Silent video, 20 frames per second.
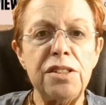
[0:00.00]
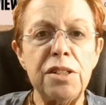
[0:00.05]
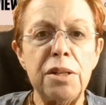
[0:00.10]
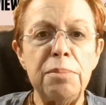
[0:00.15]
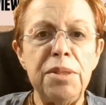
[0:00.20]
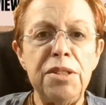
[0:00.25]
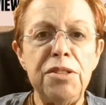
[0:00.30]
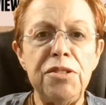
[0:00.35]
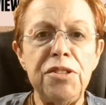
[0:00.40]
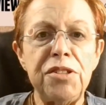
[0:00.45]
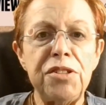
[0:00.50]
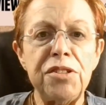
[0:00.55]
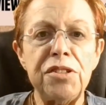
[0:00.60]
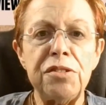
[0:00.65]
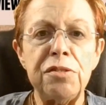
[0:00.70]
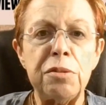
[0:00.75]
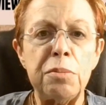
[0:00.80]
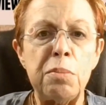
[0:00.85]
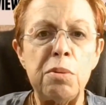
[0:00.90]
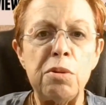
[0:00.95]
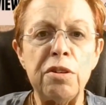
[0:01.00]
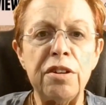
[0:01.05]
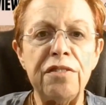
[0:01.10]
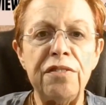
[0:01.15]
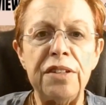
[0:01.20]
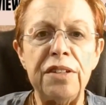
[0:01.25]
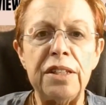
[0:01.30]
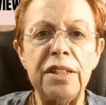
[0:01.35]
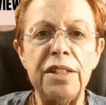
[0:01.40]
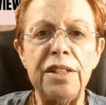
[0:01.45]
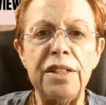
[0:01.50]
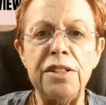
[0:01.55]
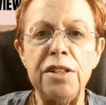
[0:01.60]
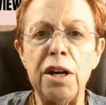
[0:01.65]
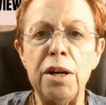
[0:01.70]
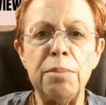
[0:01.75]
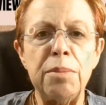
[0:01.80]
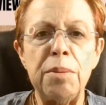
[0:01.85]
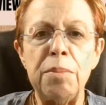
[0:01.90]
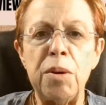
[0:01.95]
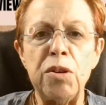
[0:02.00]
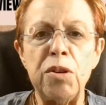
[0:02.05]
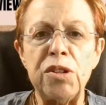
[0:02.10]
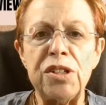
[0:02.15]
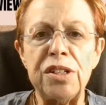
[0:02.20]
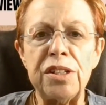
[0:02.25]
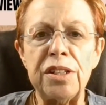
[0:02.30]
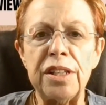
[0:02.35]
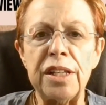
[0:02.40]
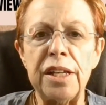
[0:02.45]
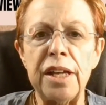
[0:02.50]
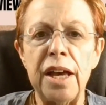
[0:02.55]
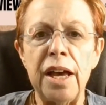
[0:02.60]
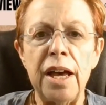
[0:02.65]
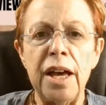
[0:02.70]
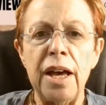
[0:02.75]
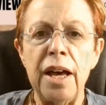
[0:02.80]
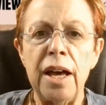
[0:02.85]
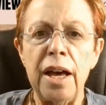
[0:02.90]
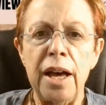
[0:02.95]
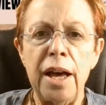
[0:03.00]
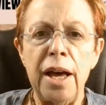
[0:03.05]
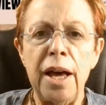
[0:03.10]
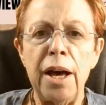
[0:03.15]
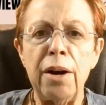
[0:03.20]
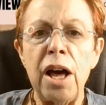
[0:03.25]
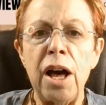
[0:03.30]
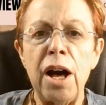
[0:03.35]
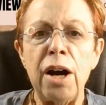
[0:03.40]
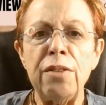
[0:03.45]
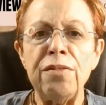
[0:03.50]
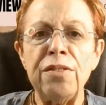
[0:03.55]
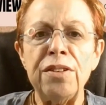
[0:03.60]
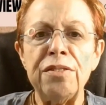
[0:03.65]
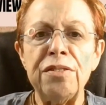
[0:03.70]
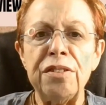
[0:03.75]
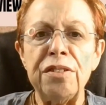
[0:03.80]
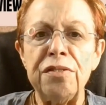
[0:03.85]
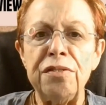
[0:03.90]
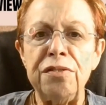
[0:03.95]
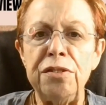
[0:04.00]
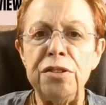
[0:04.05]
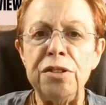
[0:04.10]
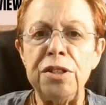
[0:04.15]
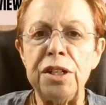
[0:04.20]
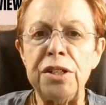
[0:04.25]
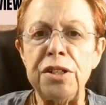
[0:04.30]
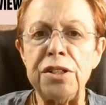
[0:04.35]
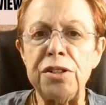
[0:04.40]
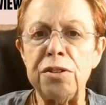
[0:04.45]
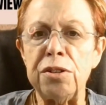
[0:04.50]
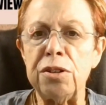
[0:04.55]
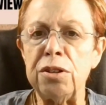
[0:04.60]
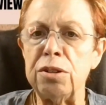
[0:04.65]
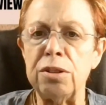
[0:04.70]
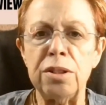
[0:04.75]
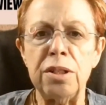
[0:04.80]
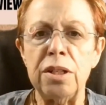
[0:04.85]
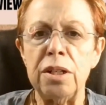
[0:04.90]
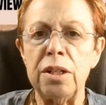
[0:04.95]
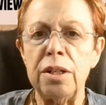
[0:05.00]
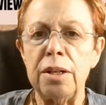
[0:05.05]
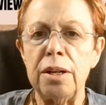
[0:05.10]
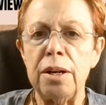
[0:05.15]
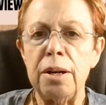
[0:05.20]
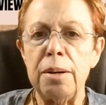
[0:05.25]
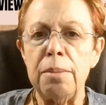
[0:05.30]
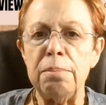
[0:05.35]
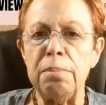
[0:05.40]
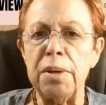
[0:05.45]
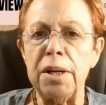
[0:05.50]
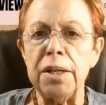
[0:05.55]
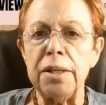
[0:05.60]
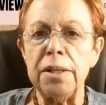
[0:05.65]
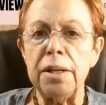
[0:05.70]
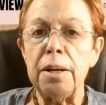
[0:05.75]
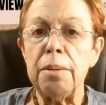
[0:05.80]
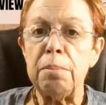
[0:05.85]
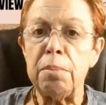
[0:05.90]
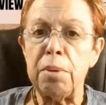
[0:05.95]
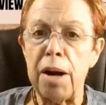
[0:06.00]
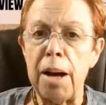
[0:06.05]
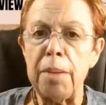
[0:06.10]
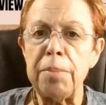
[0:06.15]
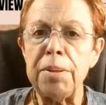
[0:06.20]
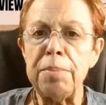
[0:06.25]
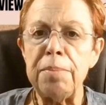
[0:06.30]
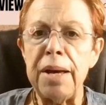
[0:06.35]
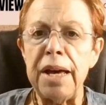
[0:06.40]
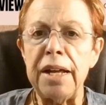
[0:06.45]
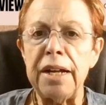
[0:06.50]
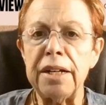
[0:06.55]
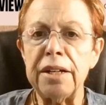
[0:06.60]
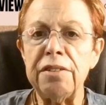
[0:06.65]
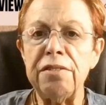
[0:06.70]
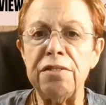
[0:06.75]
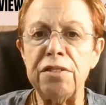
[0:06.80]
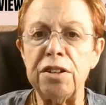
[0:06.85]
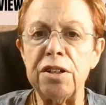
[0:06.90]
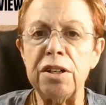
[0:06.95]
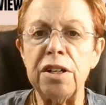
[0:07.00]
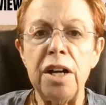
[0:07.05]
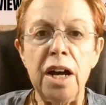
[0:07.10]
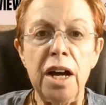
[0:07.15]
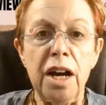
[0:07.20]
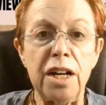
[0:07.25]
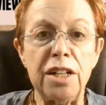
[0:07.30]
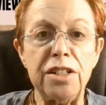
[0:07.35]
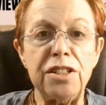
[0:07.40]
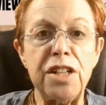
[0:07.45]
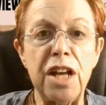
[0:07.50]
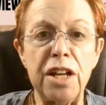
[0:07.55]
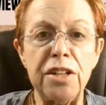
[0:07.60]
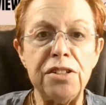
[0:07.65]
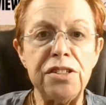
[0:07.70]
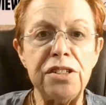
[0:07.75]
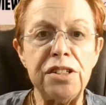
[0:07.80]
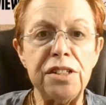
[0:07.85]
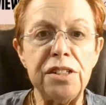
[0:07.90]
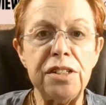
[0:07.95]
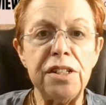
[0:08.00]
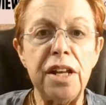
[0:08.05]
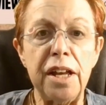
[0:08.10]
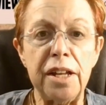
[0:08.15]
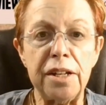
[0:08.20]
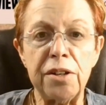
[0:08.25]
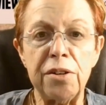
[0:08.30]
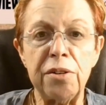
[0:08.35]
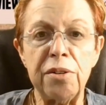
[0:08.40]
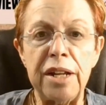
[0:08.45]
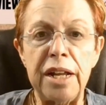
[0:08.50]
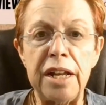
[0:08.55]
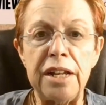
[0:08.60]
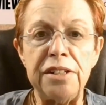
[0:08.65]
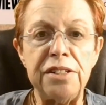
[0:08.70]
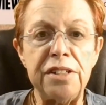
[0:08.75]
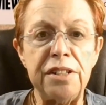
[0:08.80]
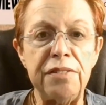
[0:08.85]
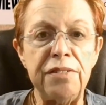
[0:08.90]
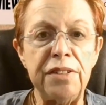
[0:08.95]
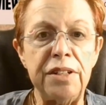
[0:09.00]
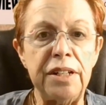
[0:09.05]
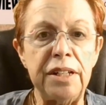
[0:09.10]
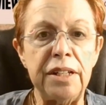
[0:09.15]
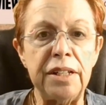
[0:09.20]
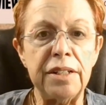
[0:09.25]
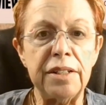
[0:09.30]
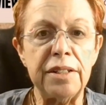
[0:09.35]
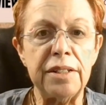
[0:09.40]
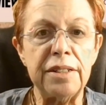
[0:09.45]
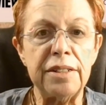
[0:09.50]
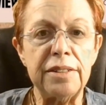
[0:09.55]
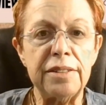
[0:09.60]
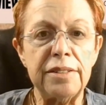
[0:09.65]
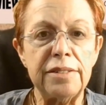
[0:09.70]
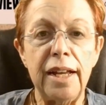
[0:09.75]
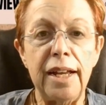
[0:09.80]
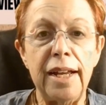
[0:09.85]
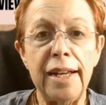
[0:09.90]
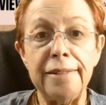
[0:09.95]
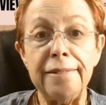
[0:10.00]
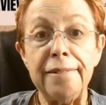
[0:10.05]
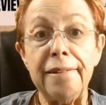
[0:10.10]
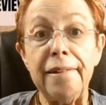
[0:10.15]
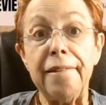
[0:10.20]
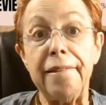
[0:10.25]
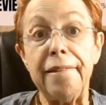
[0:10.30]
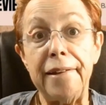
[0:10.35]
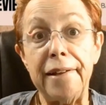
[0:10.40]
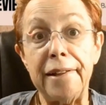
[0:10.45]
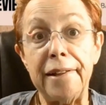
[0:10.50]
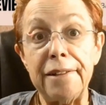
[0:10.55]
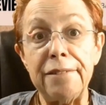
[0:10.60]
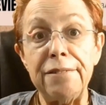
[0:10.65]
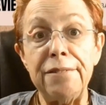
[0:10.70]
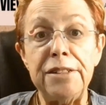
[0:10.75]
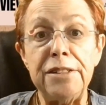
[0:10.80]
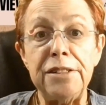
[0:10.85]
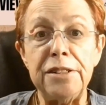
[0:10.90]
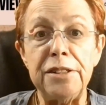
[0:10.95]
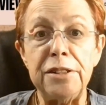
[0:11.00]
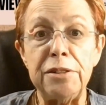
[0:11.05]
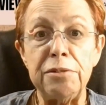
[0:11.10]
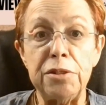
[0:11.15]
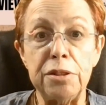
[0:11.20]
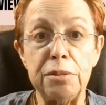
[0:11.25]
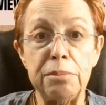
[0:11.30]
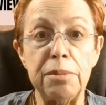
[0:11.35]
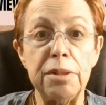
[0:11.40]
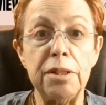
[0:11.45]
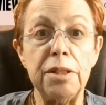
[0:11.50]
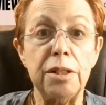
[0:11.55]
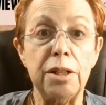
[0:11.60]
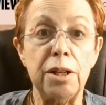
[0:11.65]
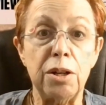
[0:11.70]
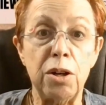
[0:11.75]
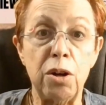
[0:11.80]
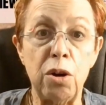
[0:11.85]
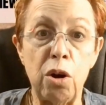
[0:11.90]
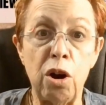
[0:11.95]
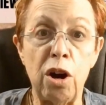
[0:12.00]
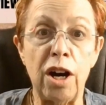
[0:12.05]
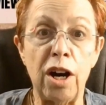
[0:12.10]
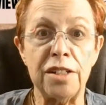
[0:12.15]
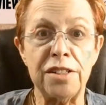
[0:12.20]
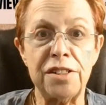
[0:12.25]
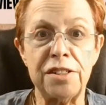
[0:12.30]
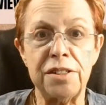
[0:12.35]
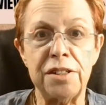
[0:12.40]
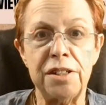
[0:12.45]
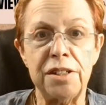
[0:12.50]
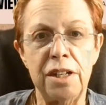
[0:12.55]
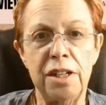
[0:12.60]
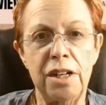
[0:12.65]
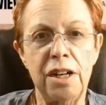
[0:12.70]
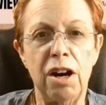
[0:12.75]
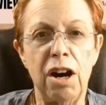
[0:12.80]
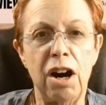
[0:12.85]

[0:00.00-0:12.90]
Some users report feeling numb emotionally, helpful for food control, but problematic for attention and creativity. And the elephant in the room cost.